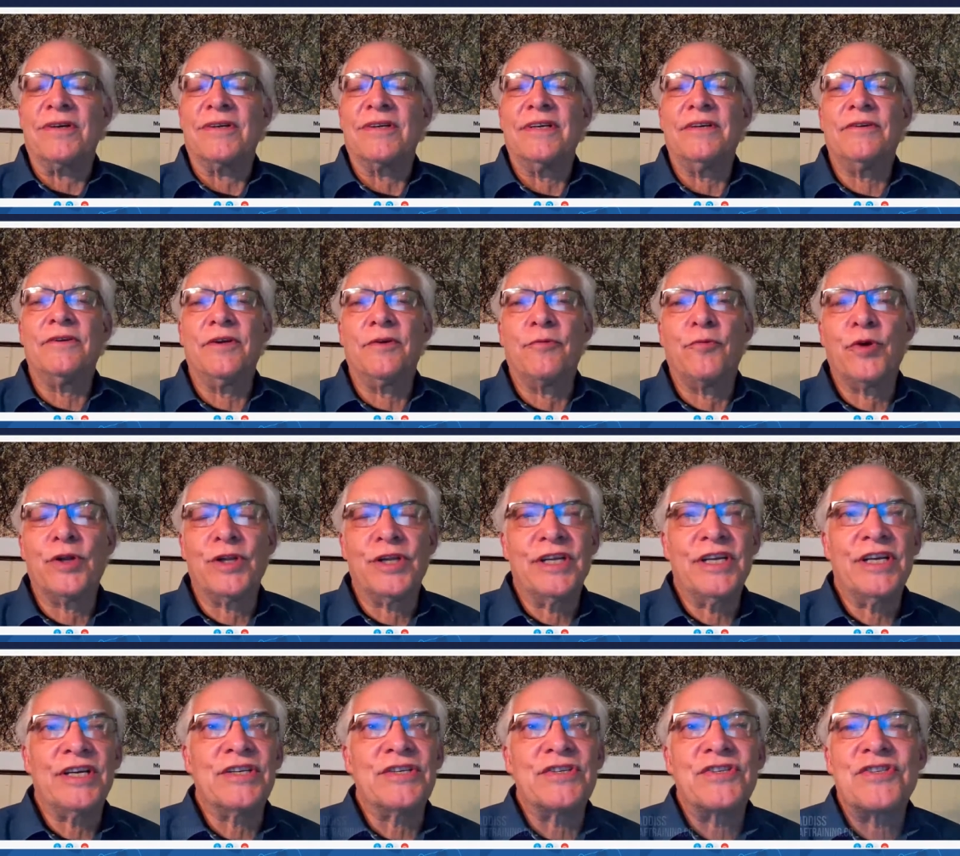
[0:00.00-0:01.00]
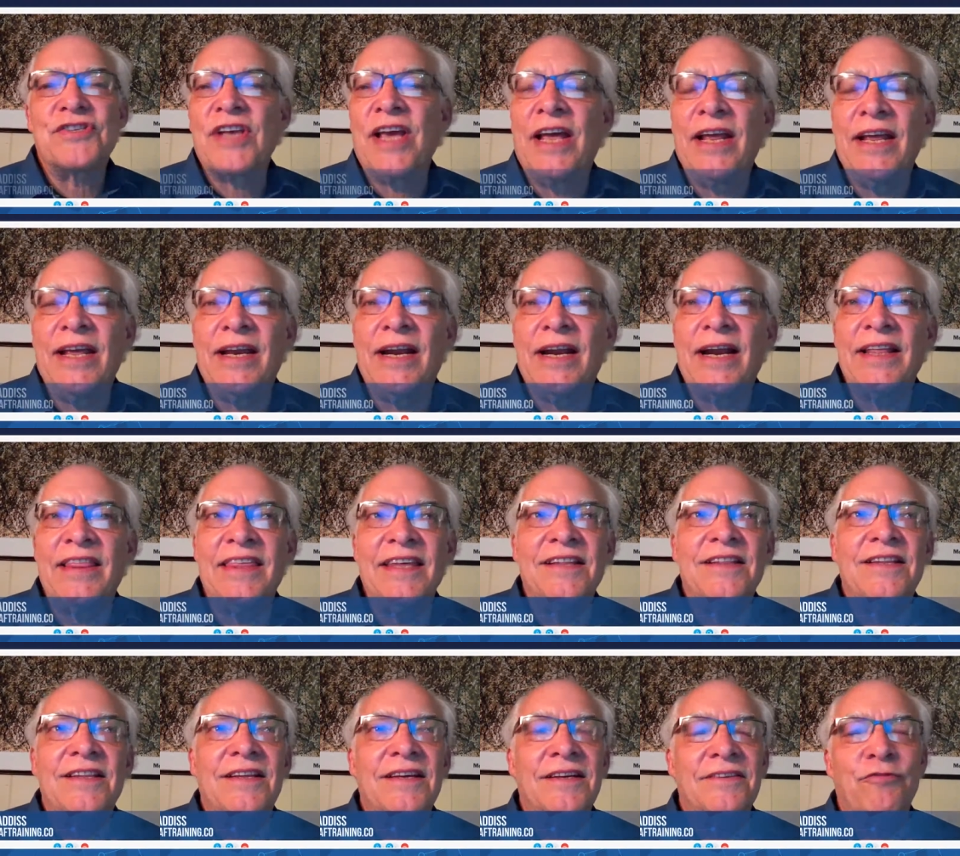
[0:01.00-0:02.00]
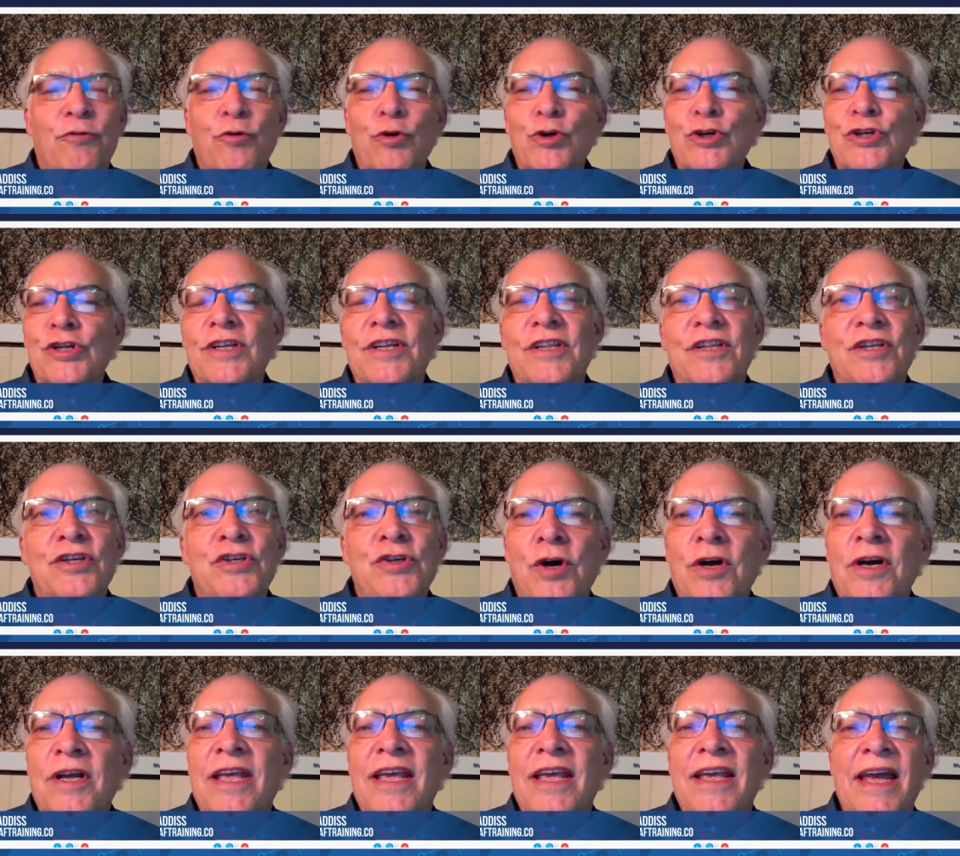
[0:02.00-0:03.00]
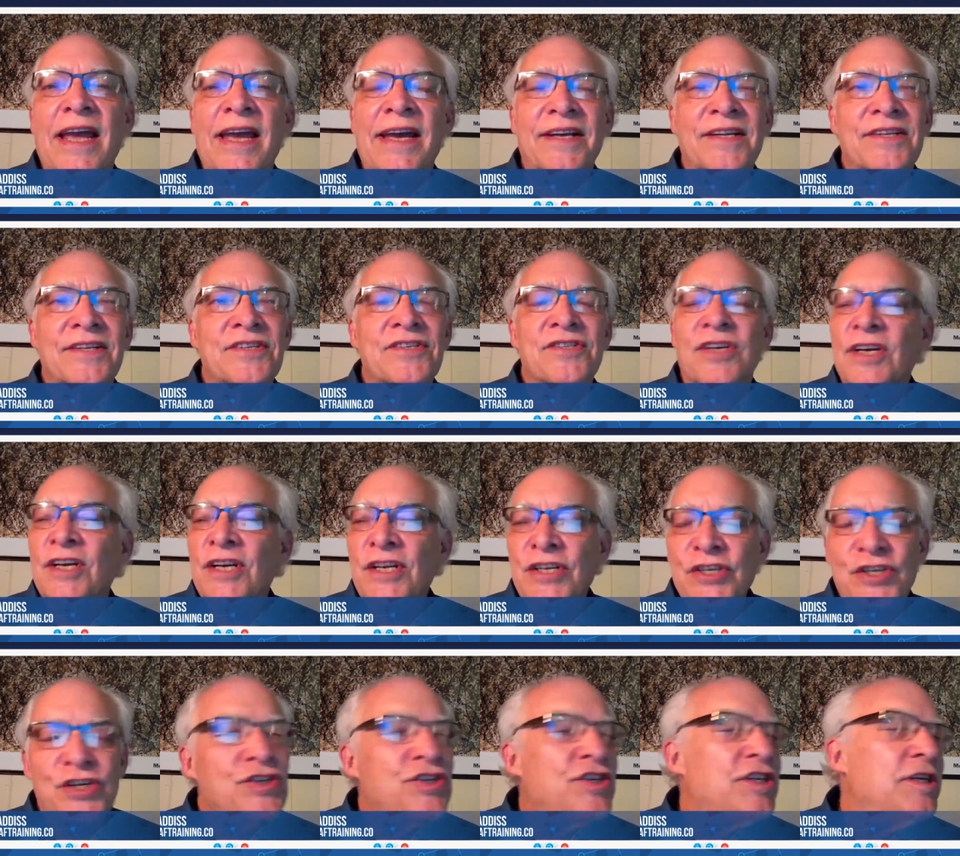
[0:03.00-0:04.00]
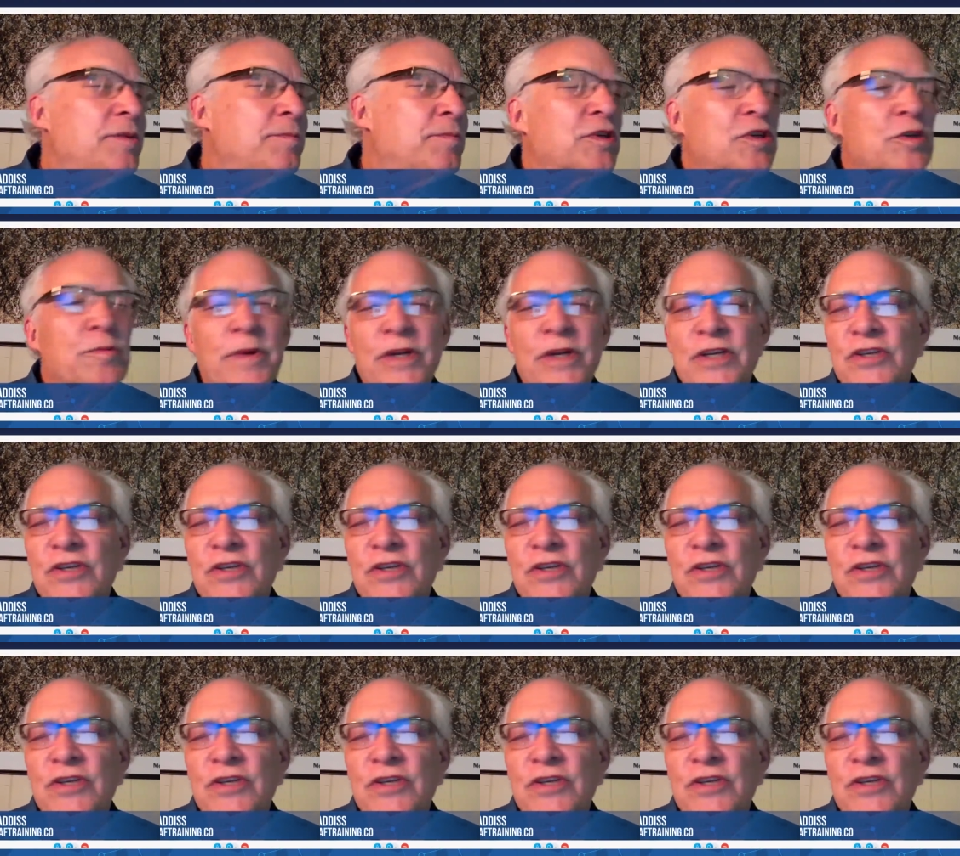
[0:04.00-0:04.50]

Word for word: It really is. And I think, unfortunately, the talking heads just seem to spend